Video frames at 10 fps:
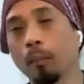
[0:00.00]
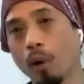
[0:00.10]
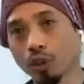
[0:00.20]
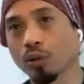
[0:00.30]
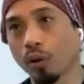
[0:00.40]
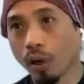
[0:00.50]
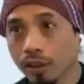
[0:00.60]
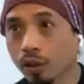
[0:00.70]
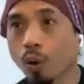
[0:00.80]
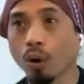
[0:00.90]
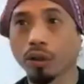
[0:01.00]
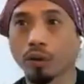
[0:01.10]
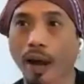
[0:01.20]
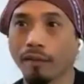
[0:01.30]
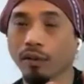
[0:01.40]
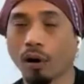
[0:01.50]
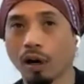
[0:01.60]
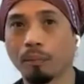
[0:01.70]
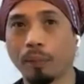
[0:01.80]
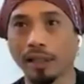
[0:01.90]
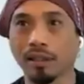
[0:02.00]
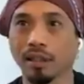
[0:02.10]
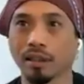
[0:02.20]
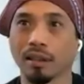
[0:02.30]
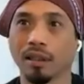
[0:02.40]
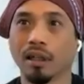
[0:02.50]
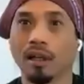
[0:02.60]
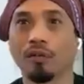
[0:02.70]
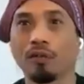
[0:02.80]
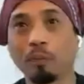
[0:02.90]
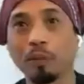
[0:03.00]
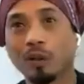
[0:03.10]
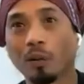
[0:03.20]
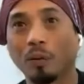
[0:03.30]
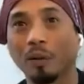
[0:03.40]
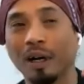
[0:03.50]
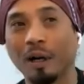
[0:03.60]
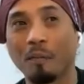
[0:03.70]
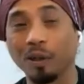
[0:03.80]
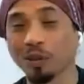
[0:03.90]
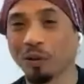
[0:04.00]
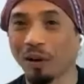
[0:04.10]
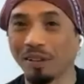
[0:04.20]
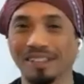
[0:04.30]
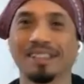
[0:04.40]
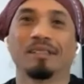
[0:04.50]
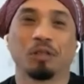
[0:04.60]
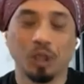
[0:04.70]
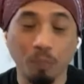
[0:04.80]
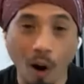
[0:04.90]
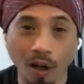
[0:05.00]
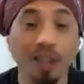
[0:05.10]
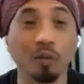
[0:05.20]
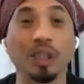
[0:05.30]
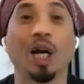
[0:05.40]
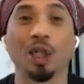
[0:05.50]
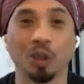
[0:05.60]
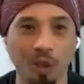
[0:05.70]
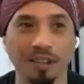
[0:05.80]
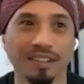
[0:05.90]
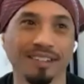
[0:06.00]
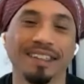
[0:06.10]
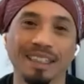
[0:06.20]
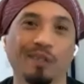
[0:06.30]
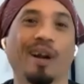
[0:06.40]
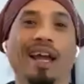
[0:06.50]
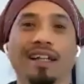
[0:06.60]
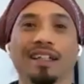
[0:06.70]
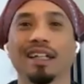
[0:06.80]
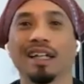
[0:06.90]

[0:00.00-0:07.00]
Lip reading: the martial arts choreographed are based in Filipino martial arts. Sparta 300, right?